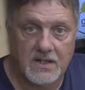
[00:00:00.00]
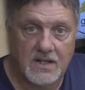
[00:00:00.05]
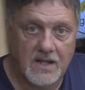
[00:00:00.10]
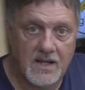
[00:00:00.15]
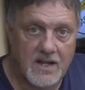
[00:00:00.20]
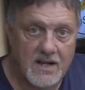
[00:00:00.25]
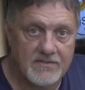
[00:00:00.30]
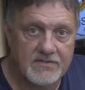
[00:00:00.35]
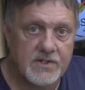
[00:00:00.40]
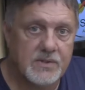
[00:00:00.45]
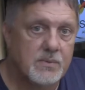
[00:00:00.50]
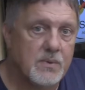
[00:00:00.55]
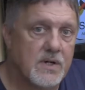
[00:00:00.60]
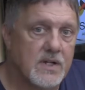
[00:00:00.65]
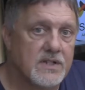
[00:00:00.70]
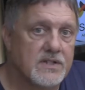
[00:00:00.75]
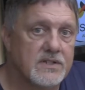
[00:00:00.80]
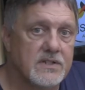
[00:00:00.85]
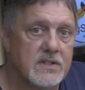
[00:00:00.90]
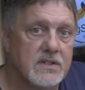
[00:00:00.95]

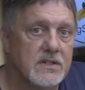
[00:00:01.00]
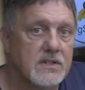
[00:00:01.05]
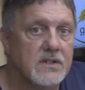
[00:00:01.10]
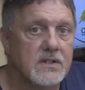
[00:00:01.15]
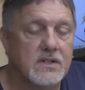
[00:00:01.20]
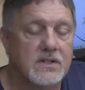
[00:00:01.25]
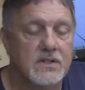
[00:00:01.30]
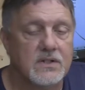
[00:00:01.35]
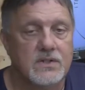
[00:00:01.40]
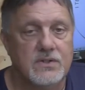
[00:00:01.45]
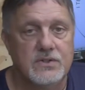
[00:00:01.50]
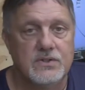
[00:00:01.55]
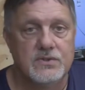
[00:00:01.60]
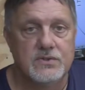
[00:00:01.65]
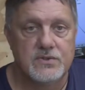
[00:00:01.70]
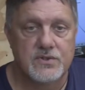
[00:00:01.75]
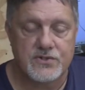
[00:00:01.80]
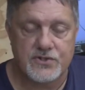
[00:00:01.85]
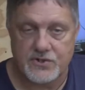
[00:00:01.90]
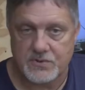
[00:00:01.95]
everyone
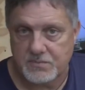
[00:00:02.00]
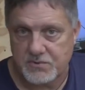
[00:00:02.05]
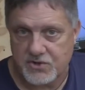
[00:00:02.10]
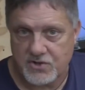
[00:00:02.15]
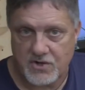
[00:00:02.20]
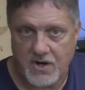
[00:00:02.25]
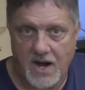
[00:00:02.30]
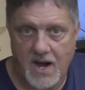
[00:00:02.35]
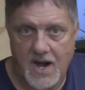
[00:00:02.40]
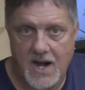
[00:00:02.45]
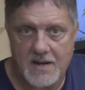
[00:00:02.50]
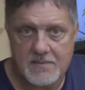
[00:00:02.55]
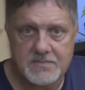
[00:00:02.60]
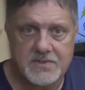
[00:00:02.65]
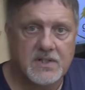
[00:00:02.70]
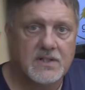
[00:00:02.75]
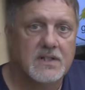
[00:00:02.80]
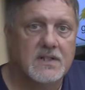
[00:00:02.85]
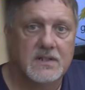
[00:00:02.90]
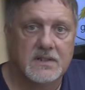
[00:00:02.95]
who
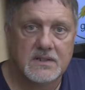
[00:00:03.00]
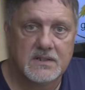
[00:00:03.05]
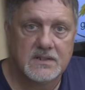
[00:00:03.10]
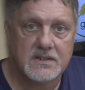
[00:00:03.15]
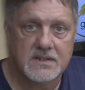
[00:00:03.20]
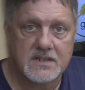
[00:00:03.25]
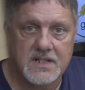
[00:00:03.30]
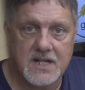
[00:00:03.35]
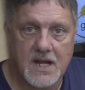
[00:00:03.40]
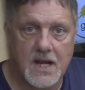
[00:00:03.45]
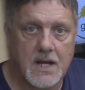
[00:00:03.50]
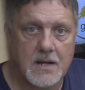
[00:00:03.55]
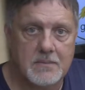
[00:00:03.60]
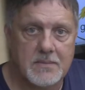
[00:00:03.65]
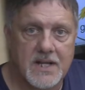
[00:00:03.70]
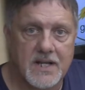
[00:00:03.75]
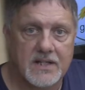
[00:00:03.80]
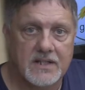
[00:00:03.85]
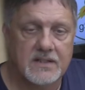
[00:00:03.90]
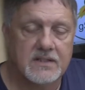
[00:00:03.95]
subscribed,
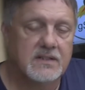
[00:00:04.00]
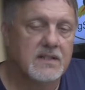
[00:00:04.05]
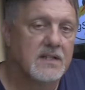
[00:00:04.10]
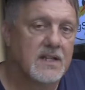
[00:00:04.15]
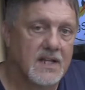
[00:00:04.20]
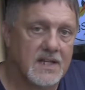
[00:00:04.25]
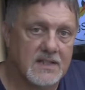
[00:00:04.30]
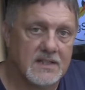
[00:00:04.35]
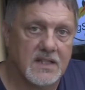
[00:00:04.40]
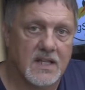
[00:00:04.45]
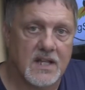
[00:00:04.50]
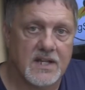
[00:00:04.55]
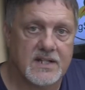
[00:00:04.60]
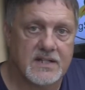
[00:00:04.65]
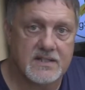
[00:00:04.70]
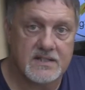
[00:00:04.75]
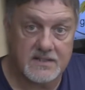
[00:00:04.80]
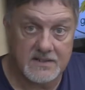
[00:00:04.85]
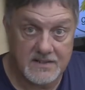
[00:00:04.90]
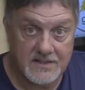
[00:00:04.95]
commented, and
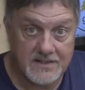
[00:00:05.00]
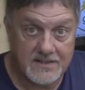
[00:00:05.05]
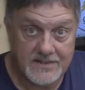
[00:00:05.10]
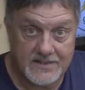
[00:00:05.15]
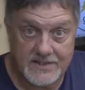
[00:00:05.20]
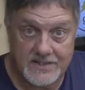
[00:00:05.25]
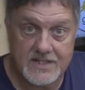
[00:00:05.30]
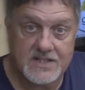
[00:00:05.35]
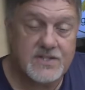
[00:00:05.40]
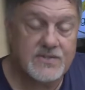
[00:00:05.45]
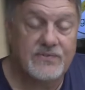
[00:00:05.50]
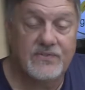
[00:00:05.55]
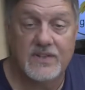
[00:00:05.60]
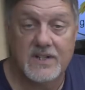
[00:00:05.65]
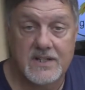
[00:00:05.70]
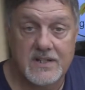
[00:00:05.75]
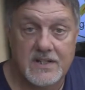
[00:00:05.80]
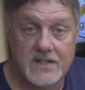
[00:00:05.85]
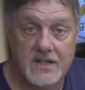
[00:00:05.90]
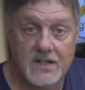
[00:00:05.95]
liked this
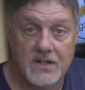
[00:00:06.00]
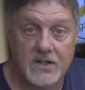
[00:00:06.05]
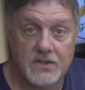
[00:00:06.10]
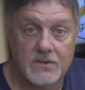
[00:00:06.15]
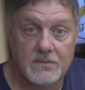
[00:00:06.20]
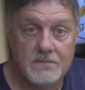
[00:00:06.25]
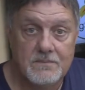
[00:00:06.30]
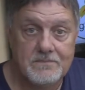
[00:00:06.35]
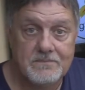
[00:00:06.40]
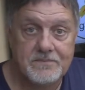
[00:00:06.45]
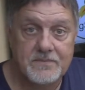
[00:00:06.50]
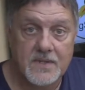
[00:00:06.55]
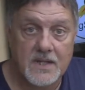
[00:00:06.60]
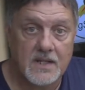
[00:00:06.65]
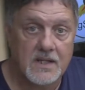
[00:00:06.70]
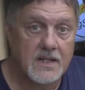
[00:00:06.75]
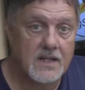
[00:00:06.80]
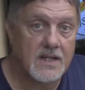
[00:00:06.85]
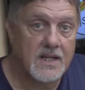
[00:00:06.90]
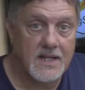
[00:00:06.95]
video
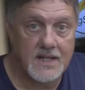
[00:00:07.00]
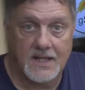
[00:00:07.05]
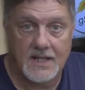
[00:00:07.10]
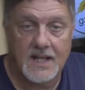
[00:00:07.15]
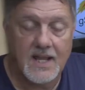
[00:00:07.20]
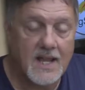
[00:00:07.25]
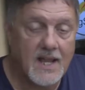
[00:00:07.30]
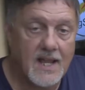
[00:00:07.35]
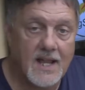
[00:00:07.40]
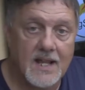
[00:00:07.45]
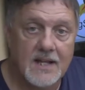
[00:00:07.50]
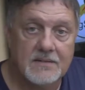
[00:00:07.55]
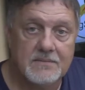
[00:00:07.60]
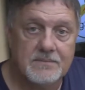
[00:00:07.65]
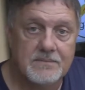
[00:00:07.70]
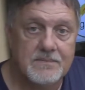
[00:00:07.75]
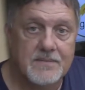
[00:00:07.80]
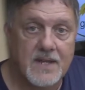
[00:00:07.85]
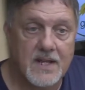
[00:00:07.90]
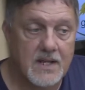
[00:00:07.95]
in a hat,
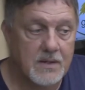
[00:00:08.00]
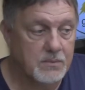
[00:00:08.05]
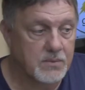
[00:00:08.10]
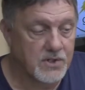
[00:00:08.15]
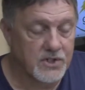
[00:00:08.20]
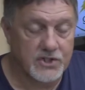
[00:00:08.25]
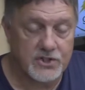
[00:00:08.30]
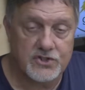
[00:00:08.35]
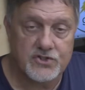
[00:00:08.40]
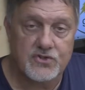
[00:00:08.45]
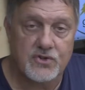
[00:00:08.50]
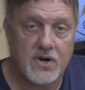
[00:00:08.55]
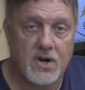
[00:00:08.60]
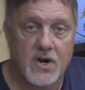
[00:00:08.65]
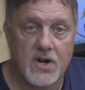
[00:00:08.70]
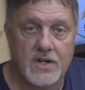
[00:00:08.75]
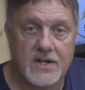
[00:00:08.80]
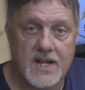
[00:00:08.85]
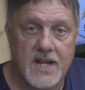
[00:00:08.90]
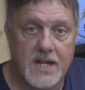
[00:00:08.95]
and we're going to
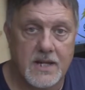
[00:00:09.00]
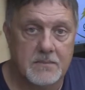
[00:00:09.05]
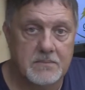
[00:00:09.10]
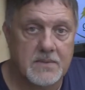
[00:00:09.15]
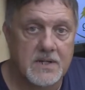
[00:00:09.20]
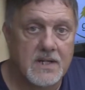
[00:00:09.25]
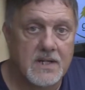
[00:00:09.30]
draw a name,